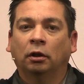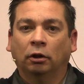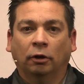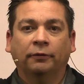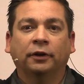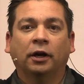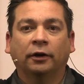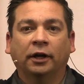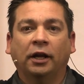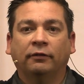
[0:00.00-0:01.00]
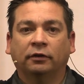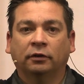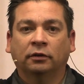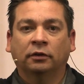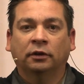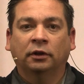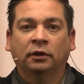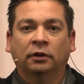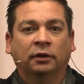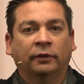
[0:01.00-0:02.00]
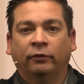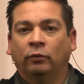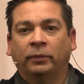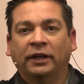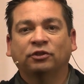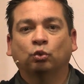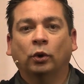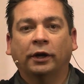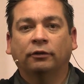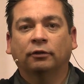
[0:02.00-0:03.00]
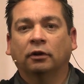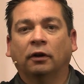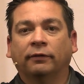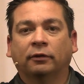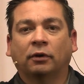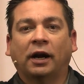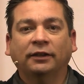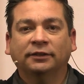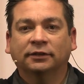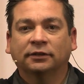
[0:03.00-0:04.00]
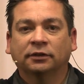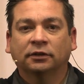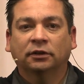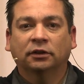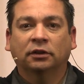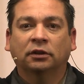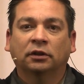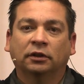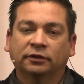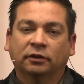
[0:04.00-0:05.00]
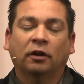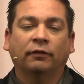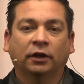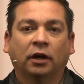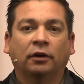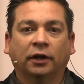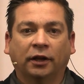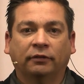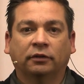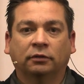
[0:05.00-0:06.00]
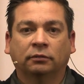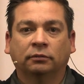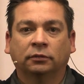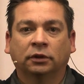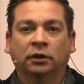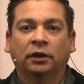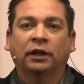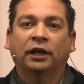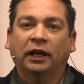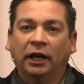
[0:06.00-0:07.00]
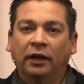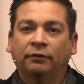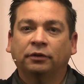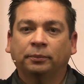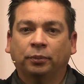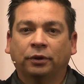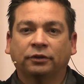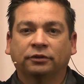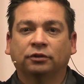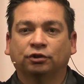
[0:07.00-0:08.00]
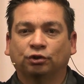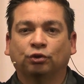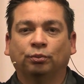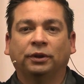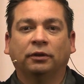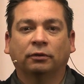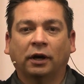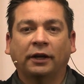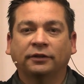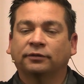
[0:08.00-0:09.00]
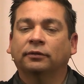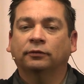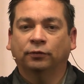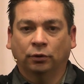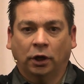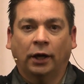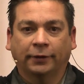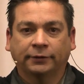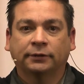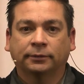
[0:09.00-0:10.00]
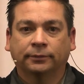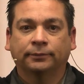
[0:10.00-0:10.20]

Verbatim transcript: Loving our neighbor. The best way to love Christ is loving our neighbor. Every person should be Christ for us.